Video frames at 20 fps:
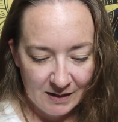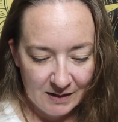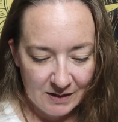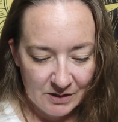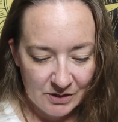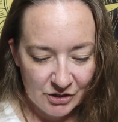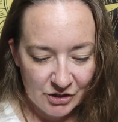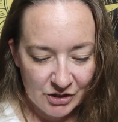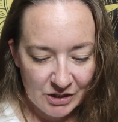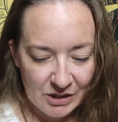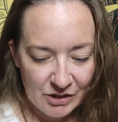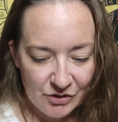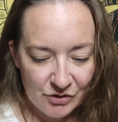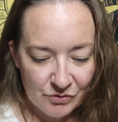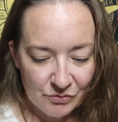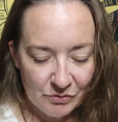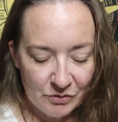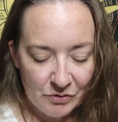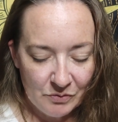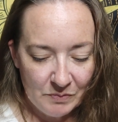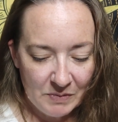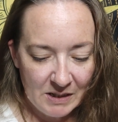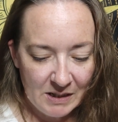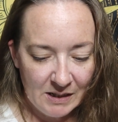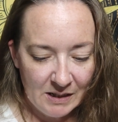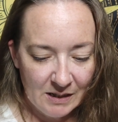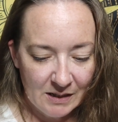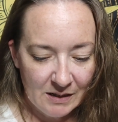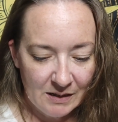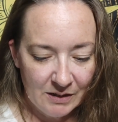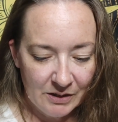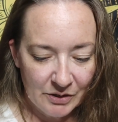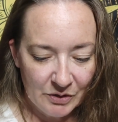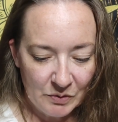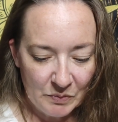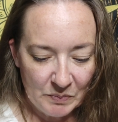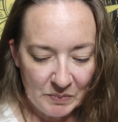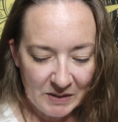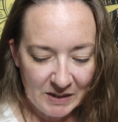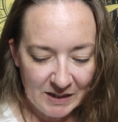And she drew me a
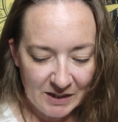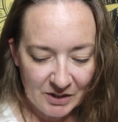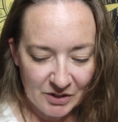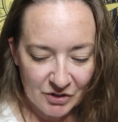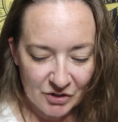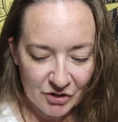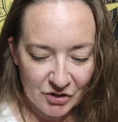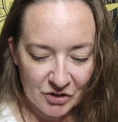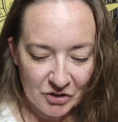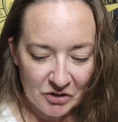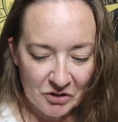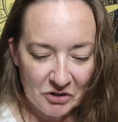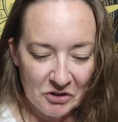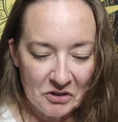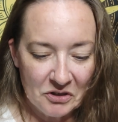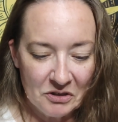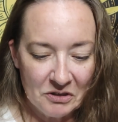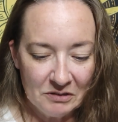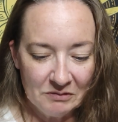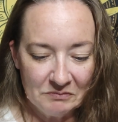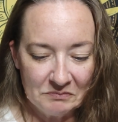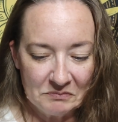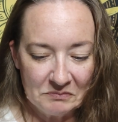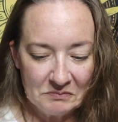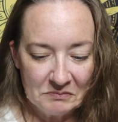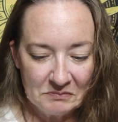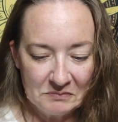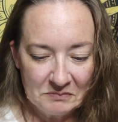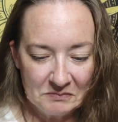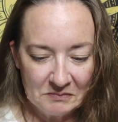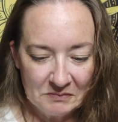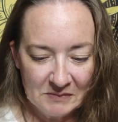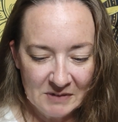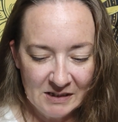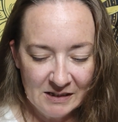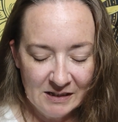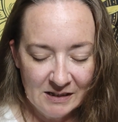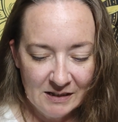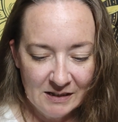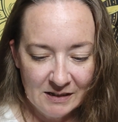little picture
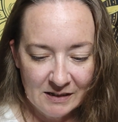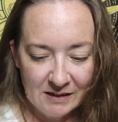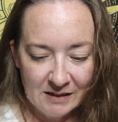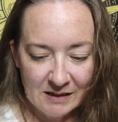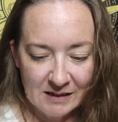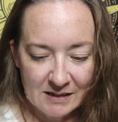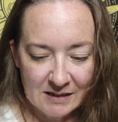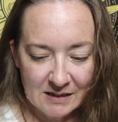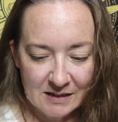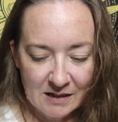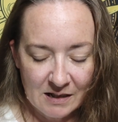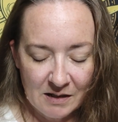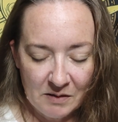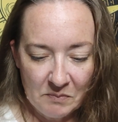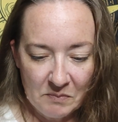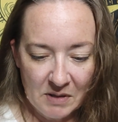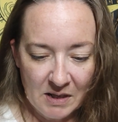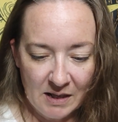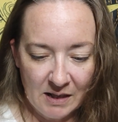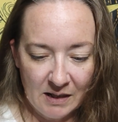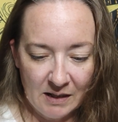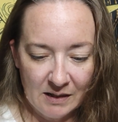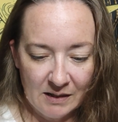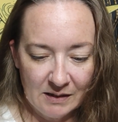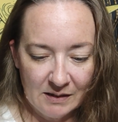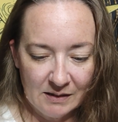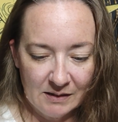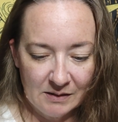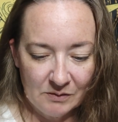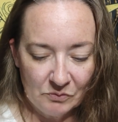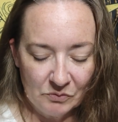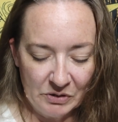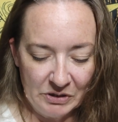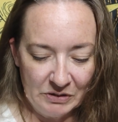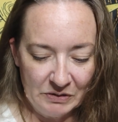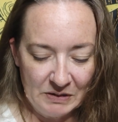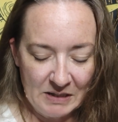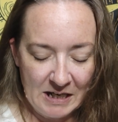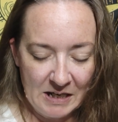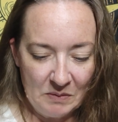that's got my
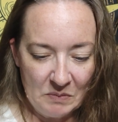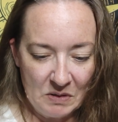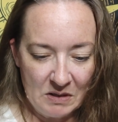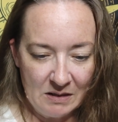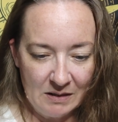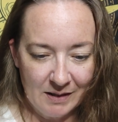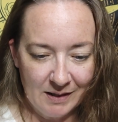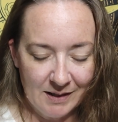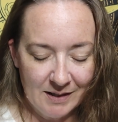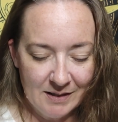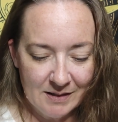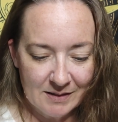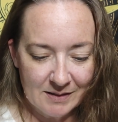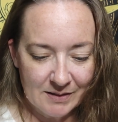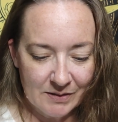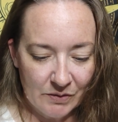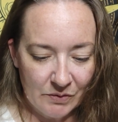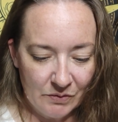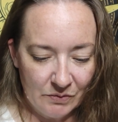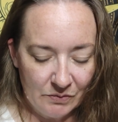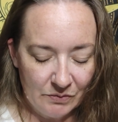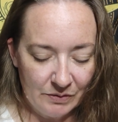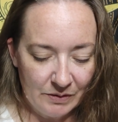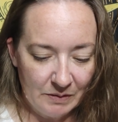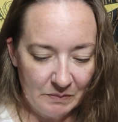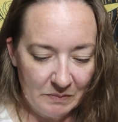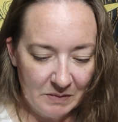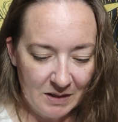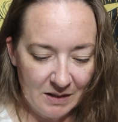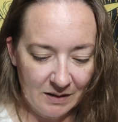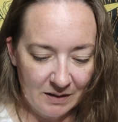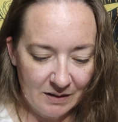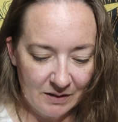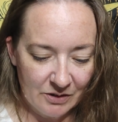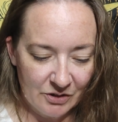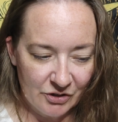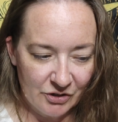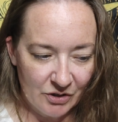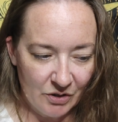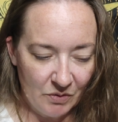real name on it, so I'm not
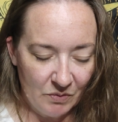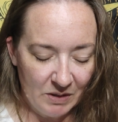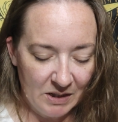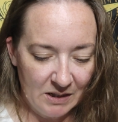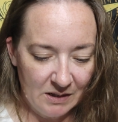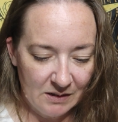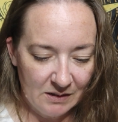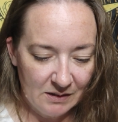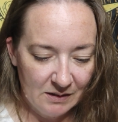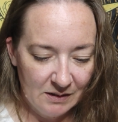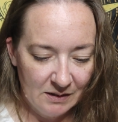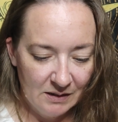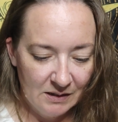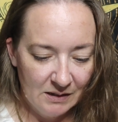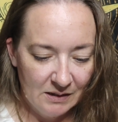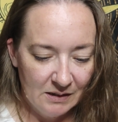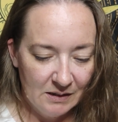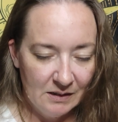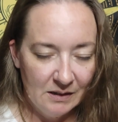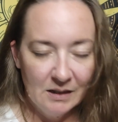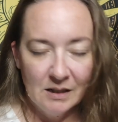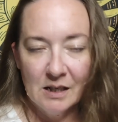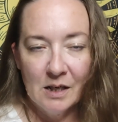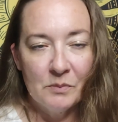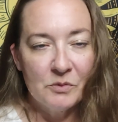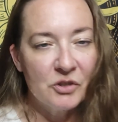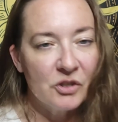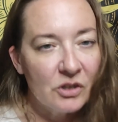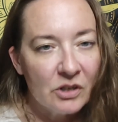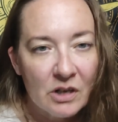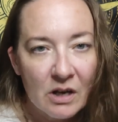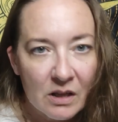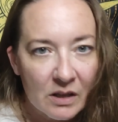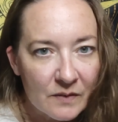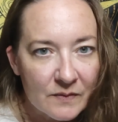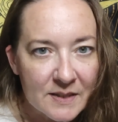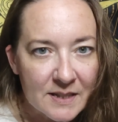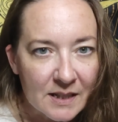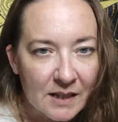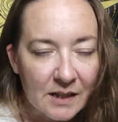gonna show it. I'm sure y'all
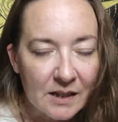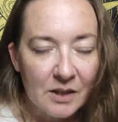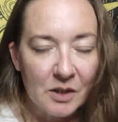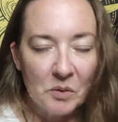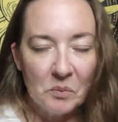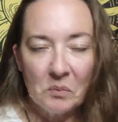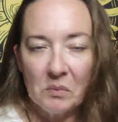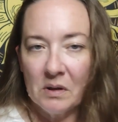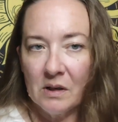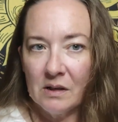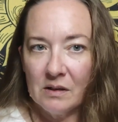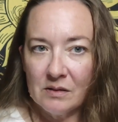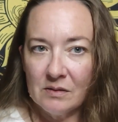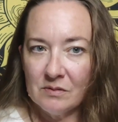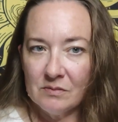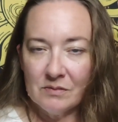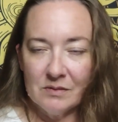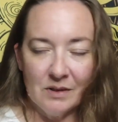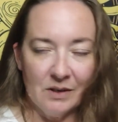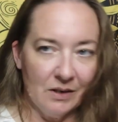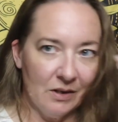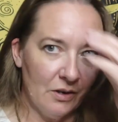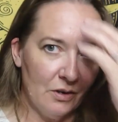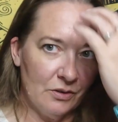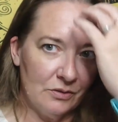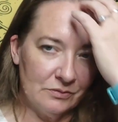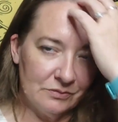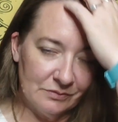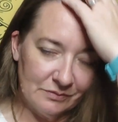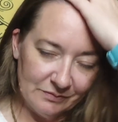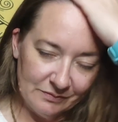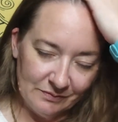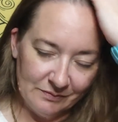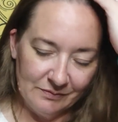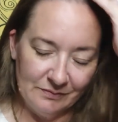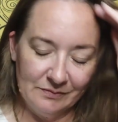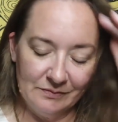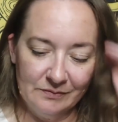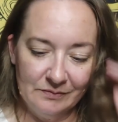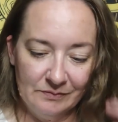have seen it, but you know,
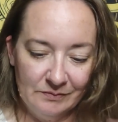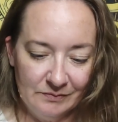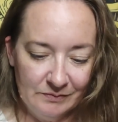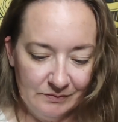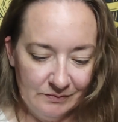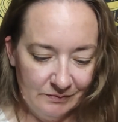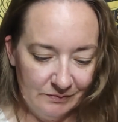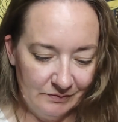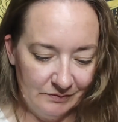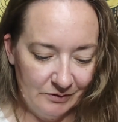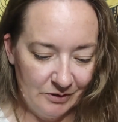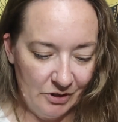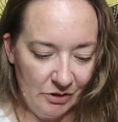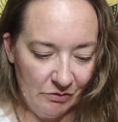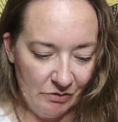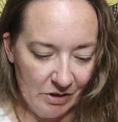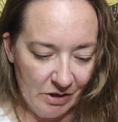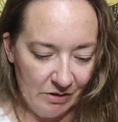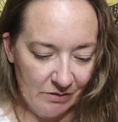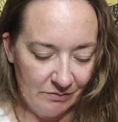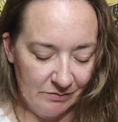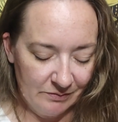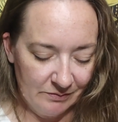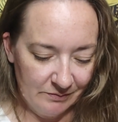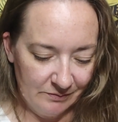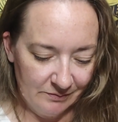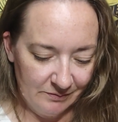you know.